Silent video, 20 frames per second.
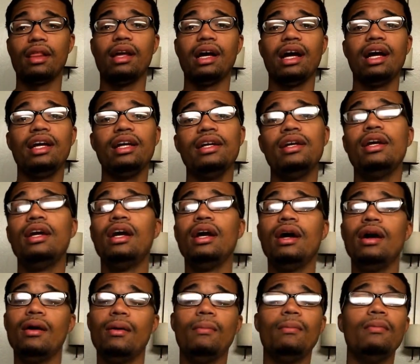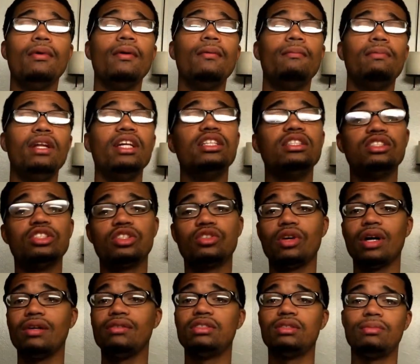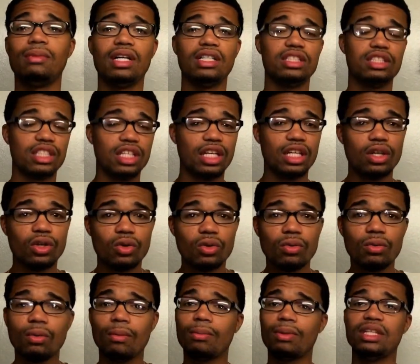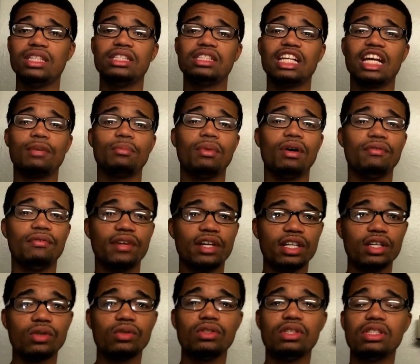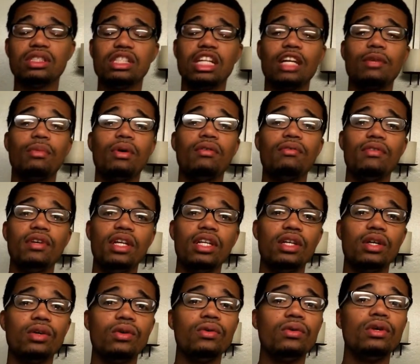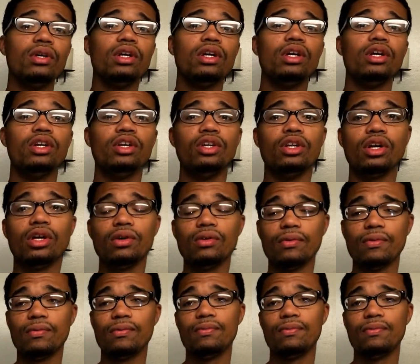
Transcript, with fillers: alright? Please subscribe to my channel. Please like my video, dislike my video, you know?